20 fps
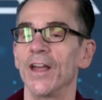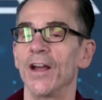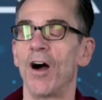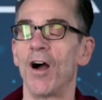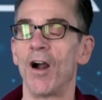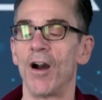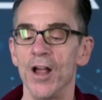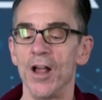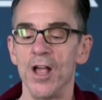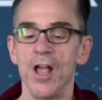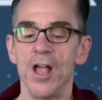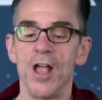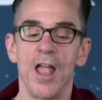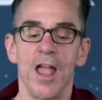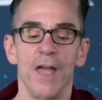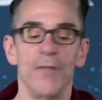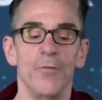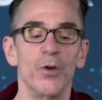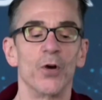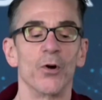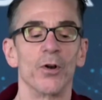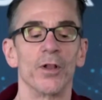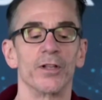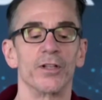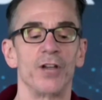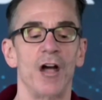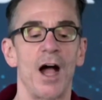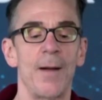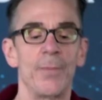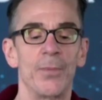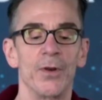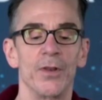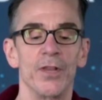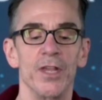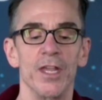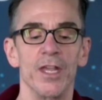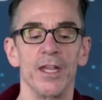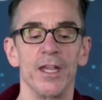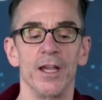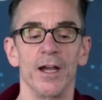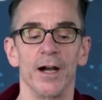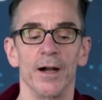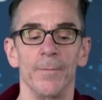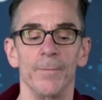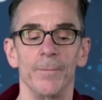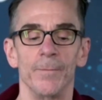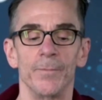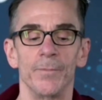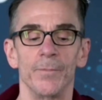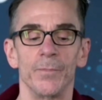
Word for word: They are. If we go to the top of the uh,